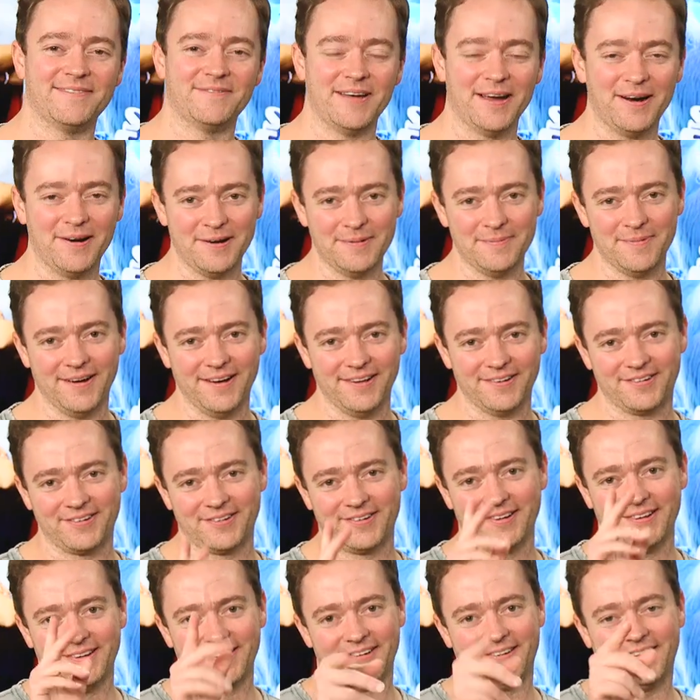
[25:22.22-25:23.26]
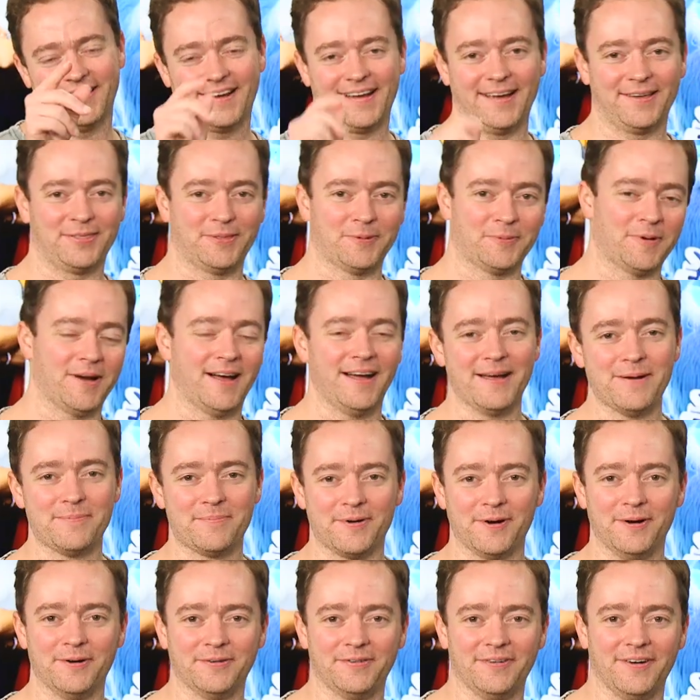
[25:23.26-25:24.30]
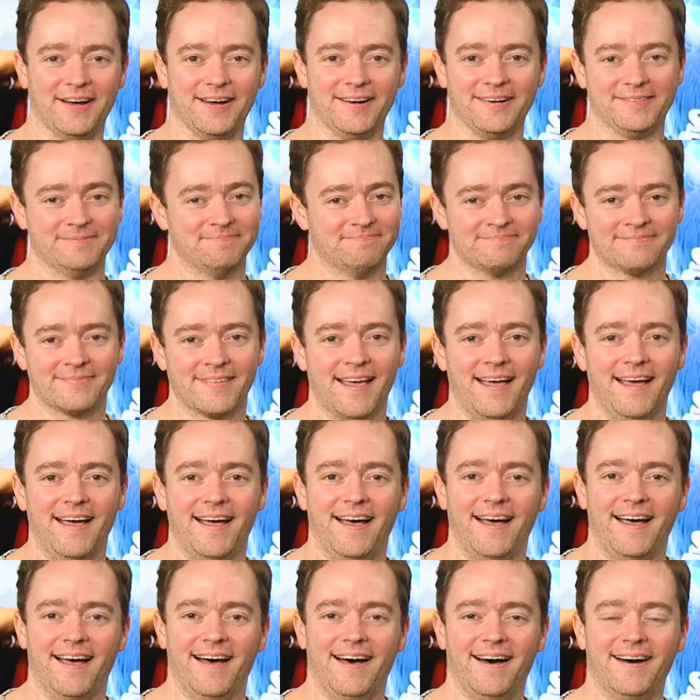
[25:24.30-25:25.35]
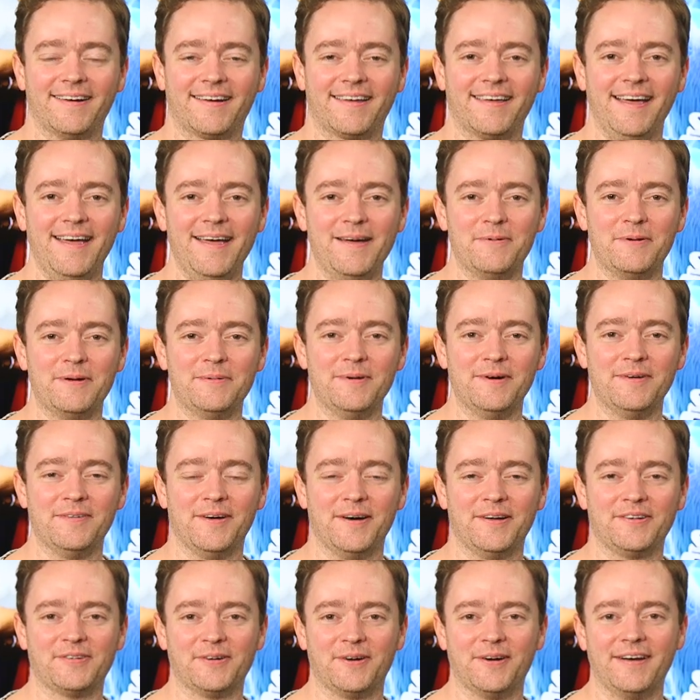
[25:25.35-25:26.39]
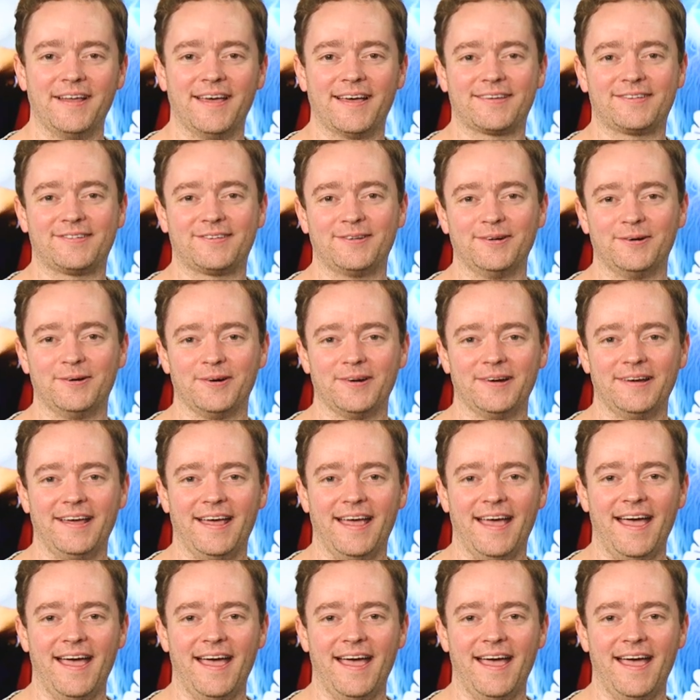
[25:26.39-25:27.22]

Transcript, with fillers: you very much. Check out the Raya profile. Okay, we move on to our next story,